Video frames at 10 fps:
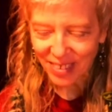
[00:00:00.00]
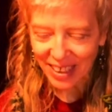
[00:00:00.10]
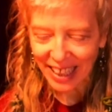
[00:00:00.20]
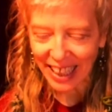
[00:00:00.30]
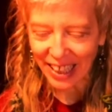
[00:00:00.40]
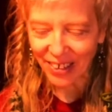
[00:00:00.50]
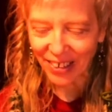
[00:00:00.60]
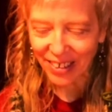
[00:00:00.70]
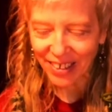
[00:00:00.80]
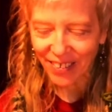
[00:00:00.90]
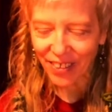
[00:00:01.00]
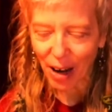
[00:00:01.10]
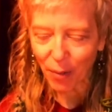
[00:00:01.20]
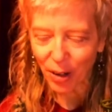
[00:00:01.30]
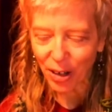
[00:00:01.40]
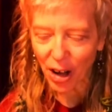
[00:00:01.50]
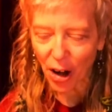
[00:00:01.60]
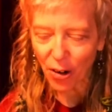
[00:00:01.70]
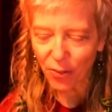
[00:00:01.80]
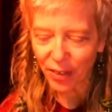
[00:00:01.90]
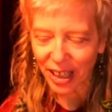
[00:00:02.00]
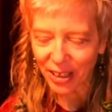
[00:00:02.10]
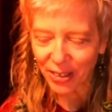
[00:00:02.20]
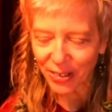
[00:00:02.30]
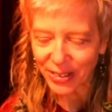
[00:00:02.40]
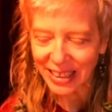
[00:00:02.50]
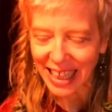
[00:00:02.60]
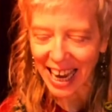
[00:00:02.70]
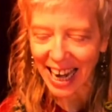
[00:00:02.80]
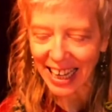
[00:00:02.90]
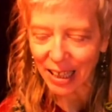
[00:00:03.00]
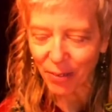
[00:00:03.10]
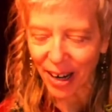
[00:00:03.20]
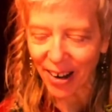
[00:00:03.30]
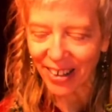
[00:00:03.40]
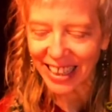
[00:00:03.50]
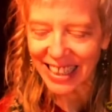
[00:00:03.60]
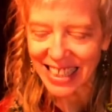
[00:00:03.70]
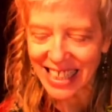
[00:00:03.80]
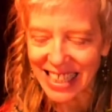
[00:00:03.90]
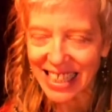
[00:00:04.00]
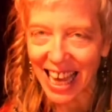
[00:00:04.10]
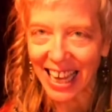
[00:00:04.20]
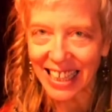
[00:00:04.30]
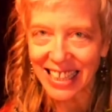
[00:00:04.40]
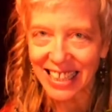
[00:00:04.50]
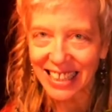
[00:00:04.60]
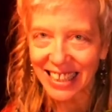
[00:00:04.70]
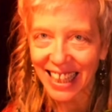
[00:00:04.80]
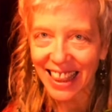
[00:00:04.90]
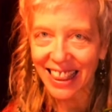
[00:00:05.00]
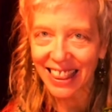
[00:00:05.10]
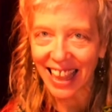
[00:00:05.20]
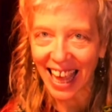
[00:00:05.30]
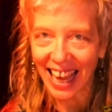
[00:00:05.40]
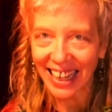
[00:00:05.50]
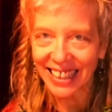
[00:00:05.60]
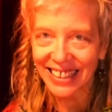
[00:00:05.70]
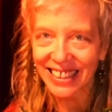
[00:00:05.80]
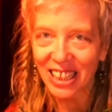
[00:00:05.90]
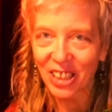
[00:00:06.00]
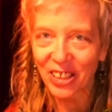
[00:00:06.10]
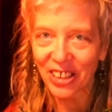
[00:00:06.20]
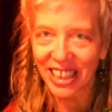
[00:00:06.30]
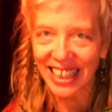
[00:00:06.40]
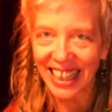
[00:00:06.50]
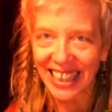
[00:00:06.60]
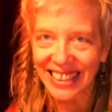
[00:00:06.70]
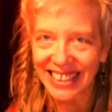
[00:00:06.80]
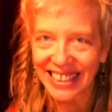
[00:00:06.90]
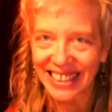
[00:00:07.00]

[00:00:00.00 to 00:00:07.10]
Here there were no vehicles anywhere in sight, thank goodness.